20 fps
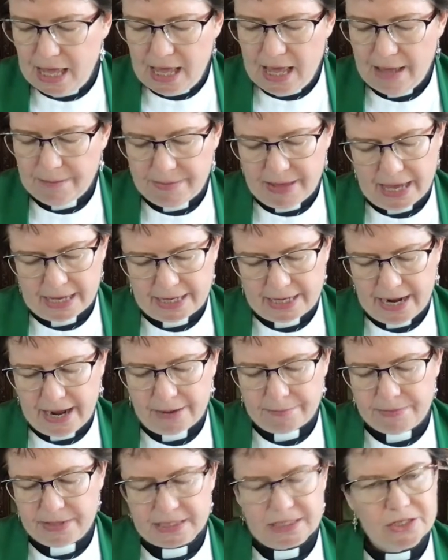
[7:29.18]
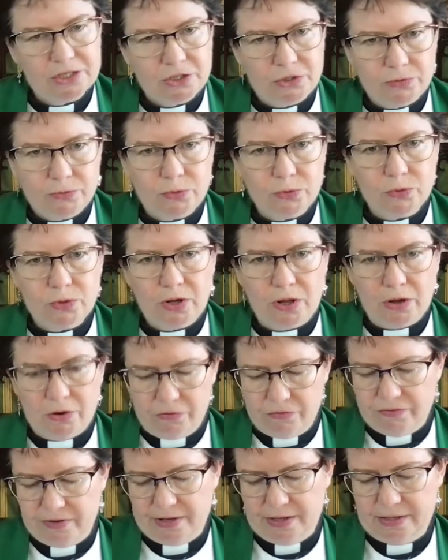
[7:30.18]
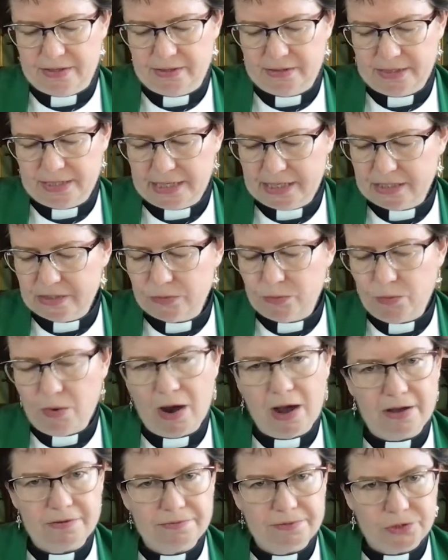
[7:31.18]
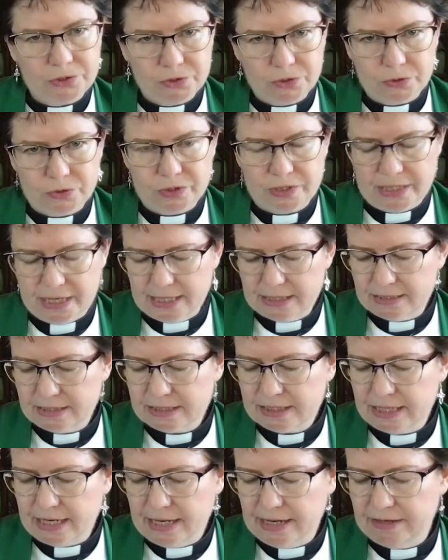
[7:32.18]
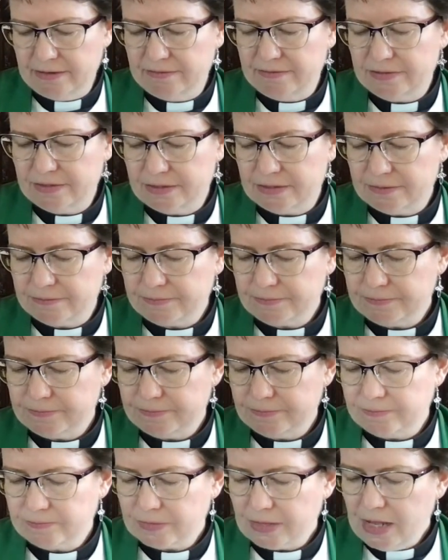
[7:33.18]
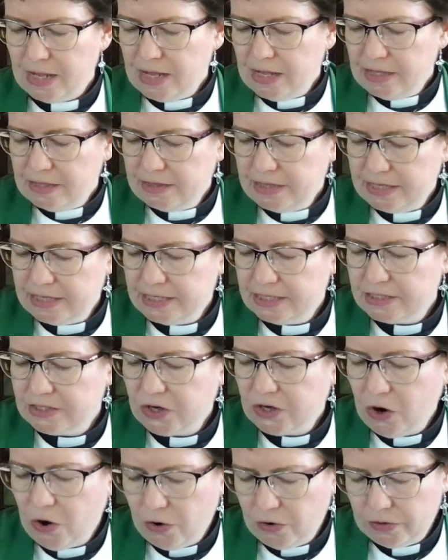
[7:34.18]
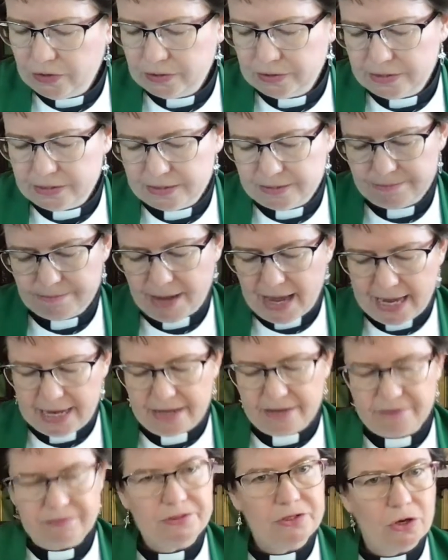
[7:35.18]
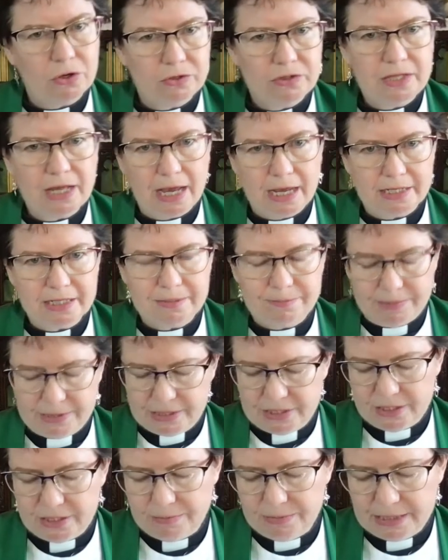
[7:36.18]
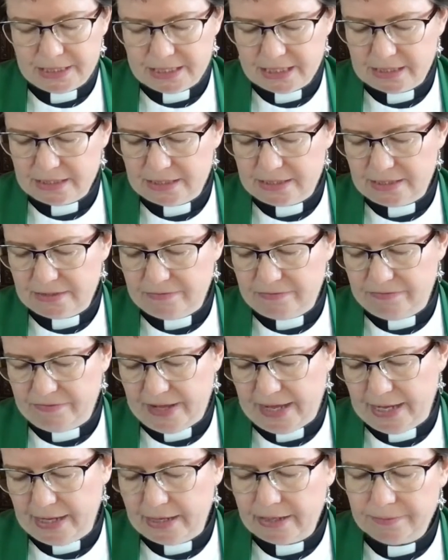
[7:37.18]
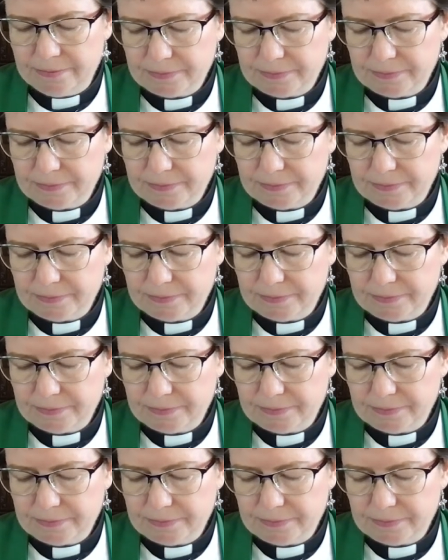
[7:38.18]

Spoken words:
about how best to rule over his wife, children, and slaves. These codes may have told the husband to be just and fair,